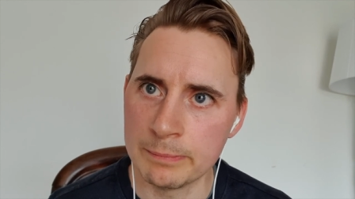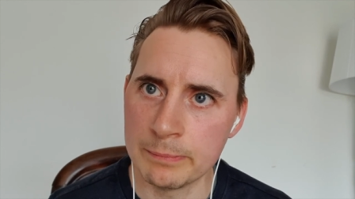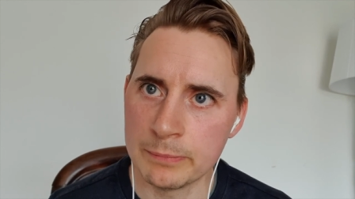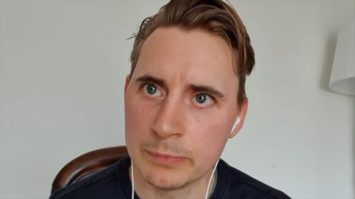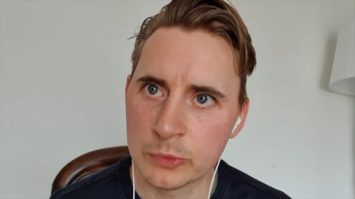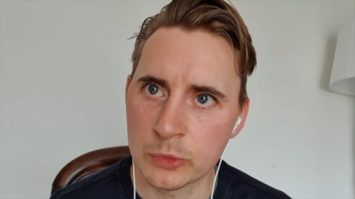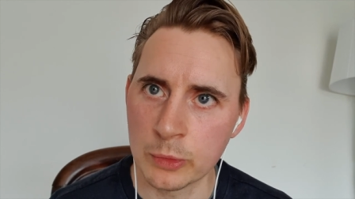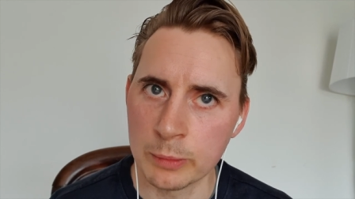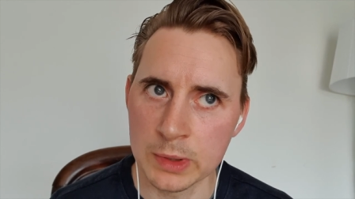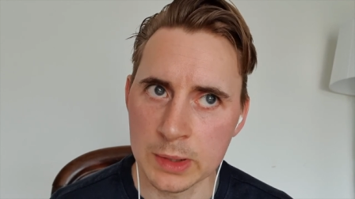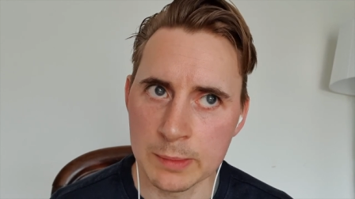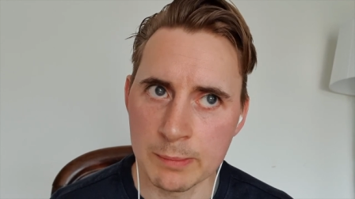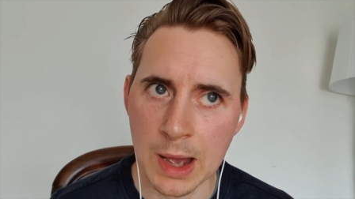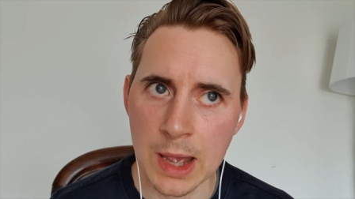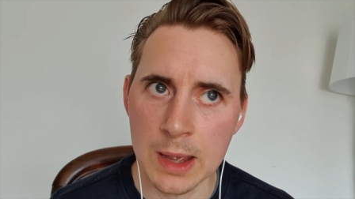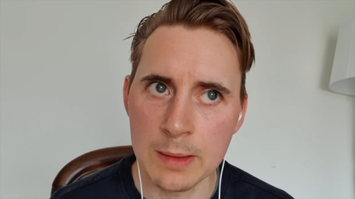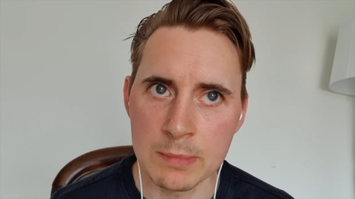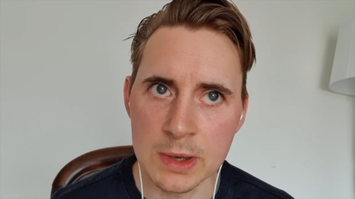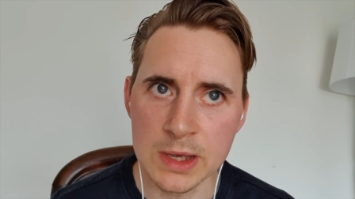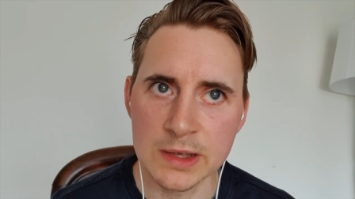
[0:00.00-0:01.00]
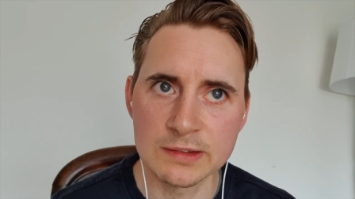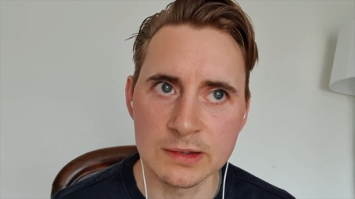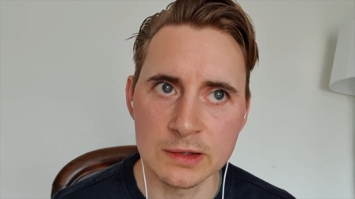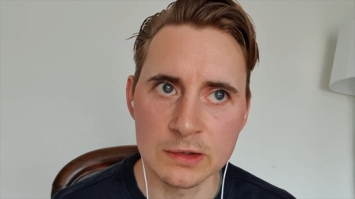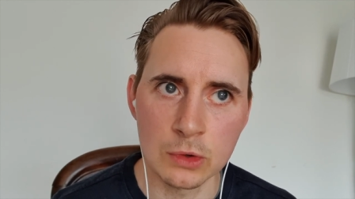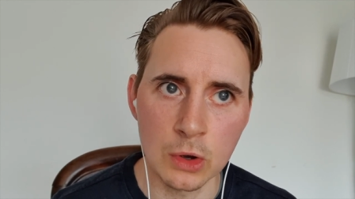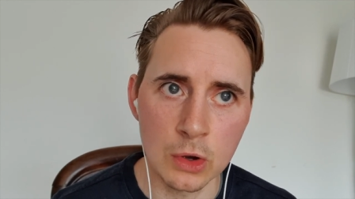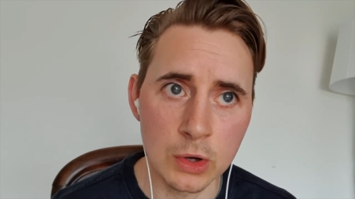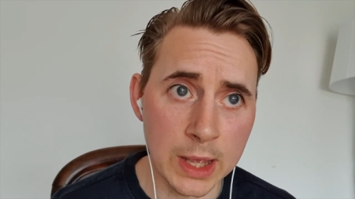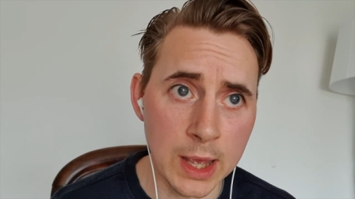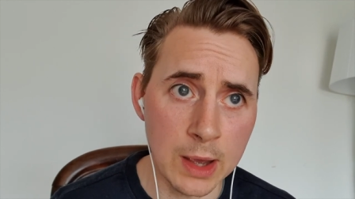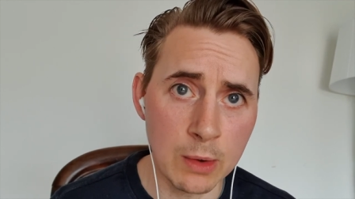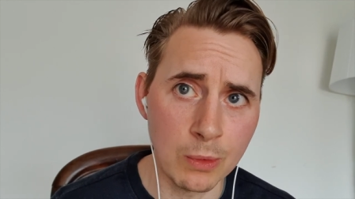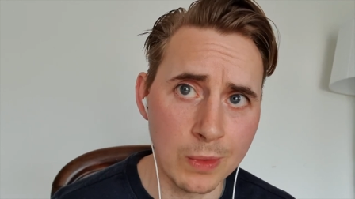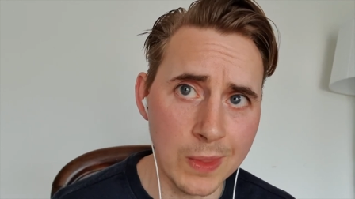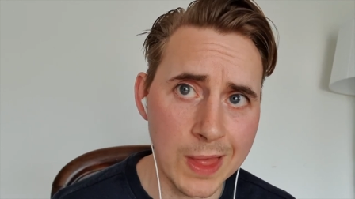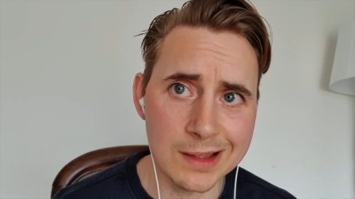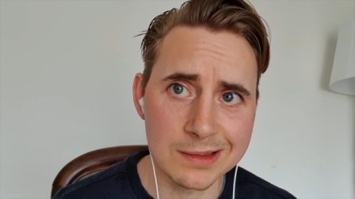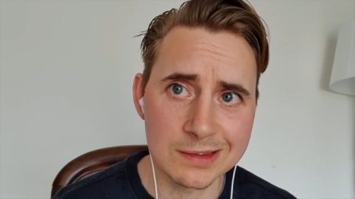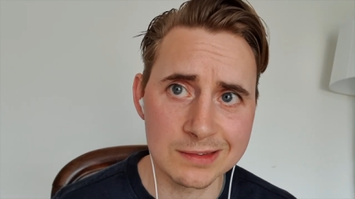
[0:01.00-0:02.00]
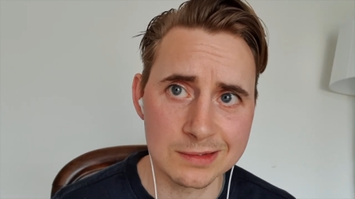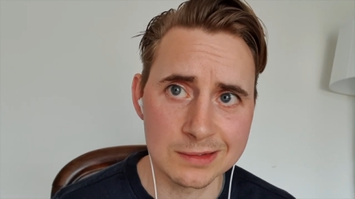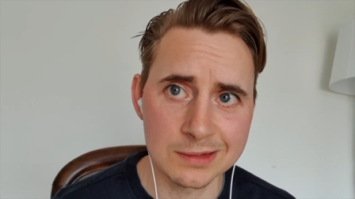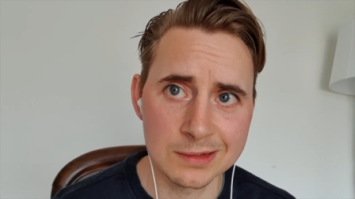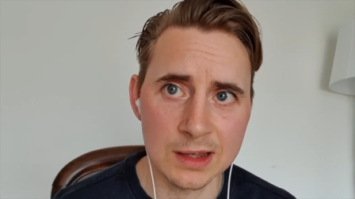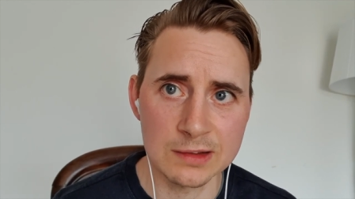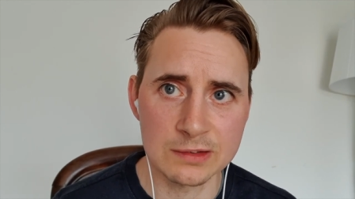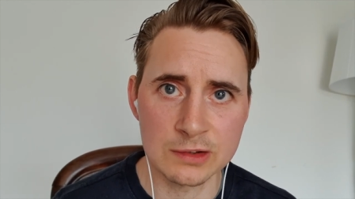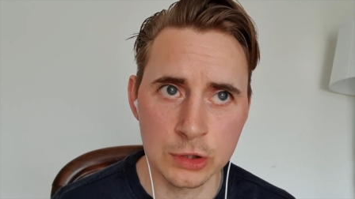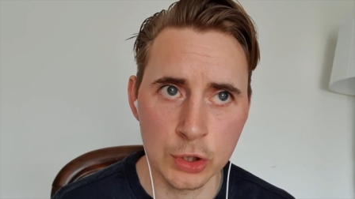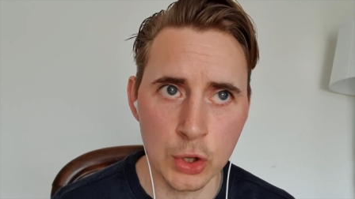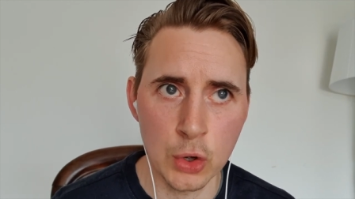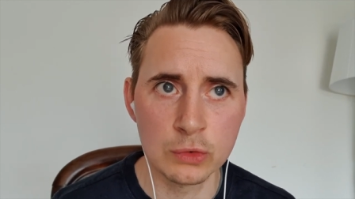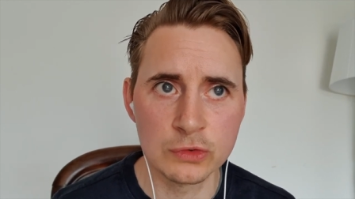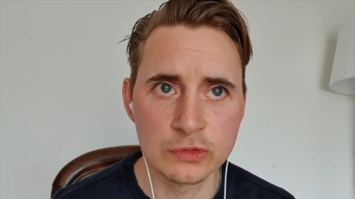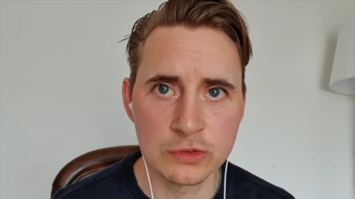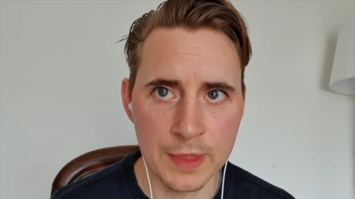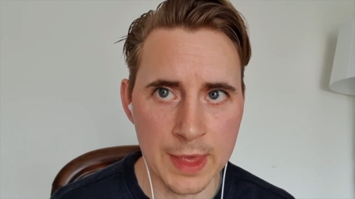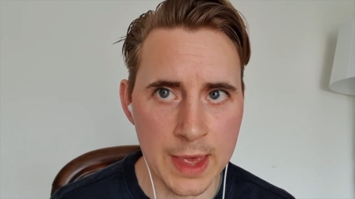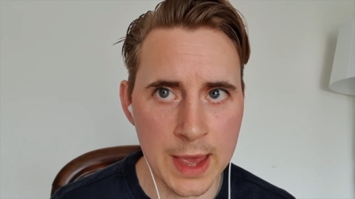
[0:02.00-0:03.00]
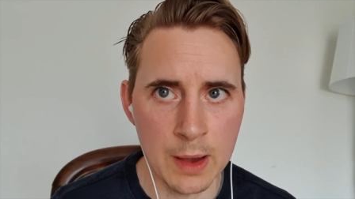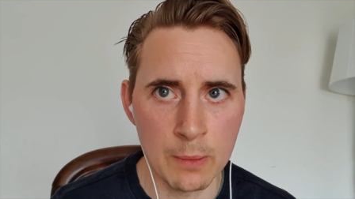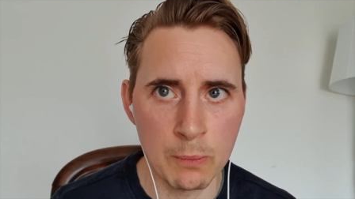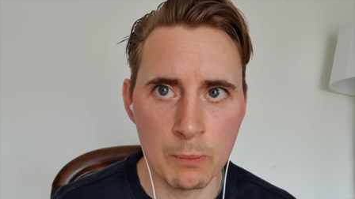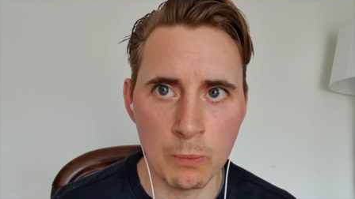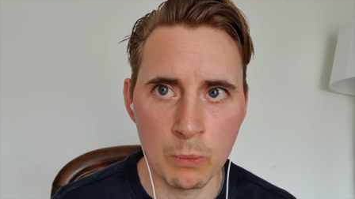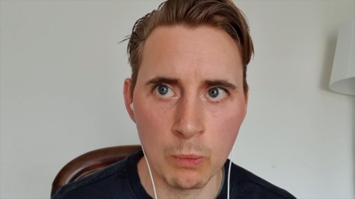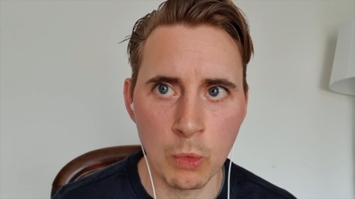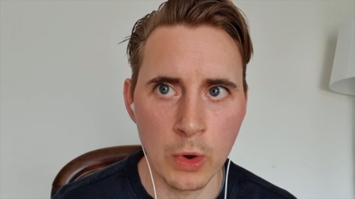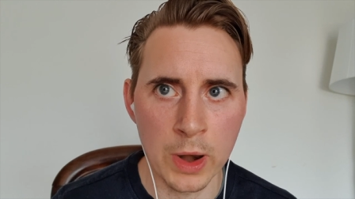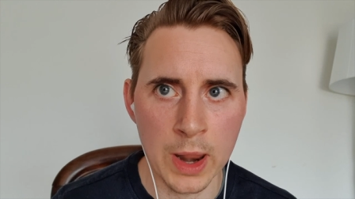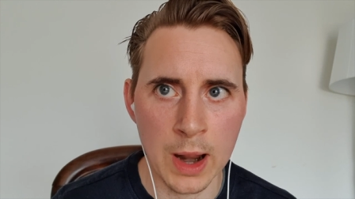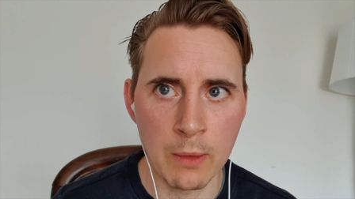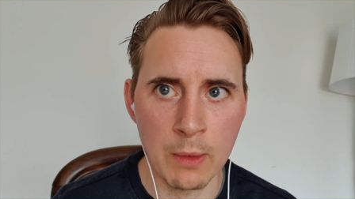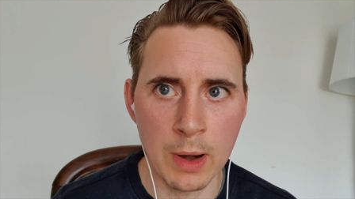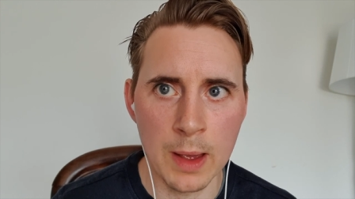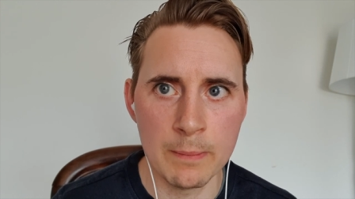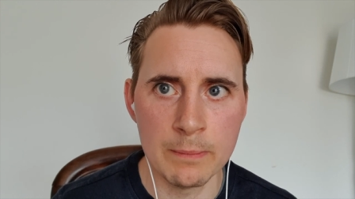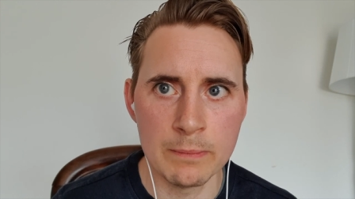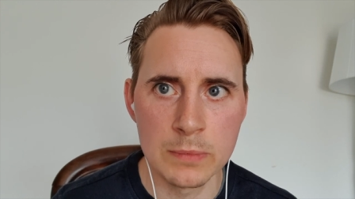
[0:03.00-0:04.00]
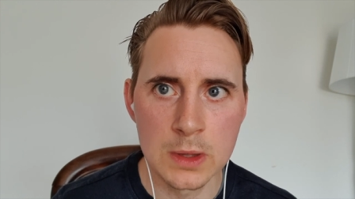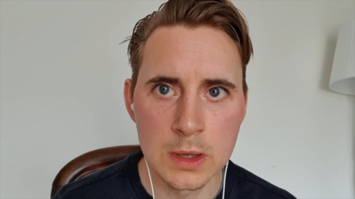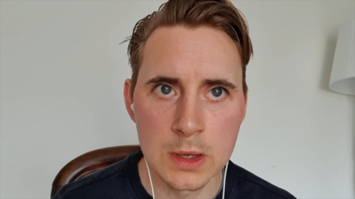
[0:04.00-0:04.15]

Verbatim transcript: somebody might miss is, "Okay, well that's that's close to their one RM."